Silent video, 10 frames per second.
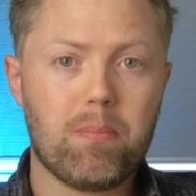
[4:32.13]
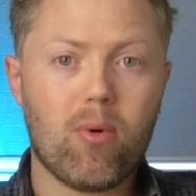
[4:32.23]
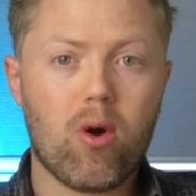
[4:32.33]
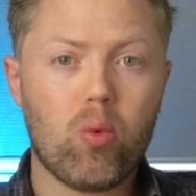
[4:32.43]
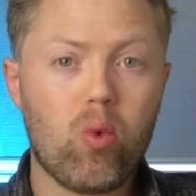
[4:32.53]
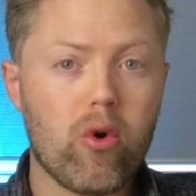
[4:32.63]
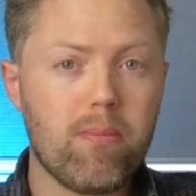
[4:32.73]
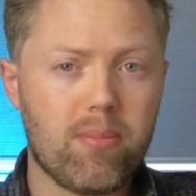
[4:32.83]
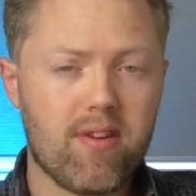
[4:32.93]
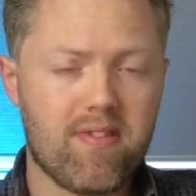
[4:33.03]

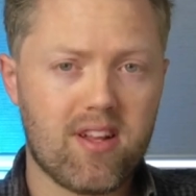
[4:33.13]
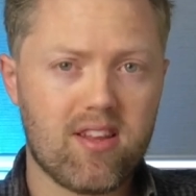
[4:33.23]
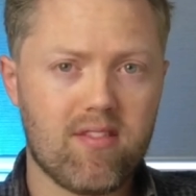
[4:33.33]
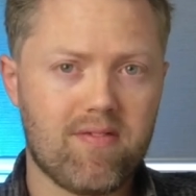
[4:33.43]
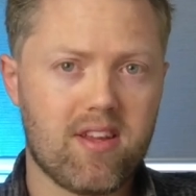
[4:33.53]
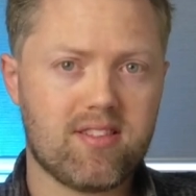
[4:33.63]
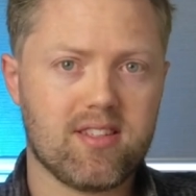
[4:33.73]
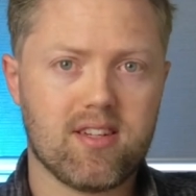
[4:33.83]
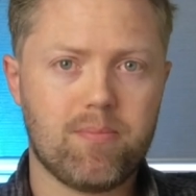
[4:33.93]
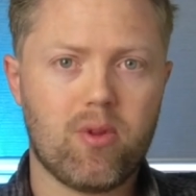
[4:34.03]
Warren Buffett, the
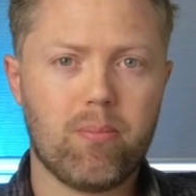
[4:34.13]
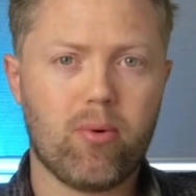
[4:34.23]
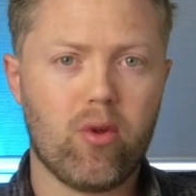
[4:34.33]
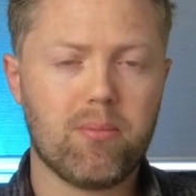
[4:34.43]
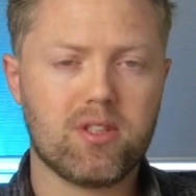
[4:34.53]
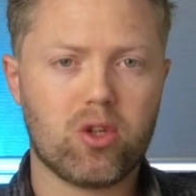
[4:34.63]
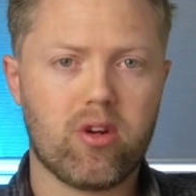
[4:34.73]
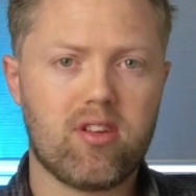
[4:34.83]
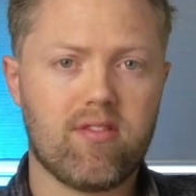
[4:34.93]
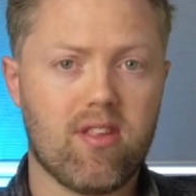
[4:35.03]
investor, bought the
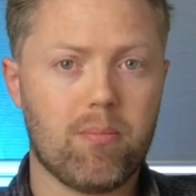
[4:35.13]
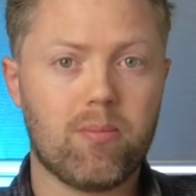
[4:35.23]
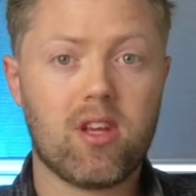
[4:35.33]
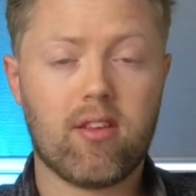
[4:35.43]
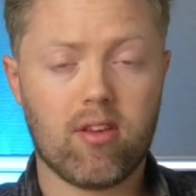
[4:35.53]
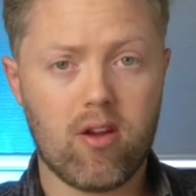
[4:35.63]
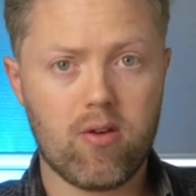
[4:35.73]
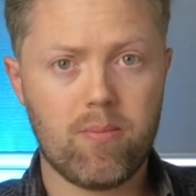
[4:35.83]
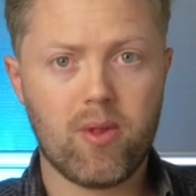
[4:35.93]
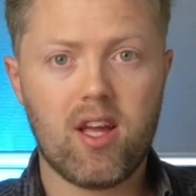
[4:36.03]
majority of them years ago.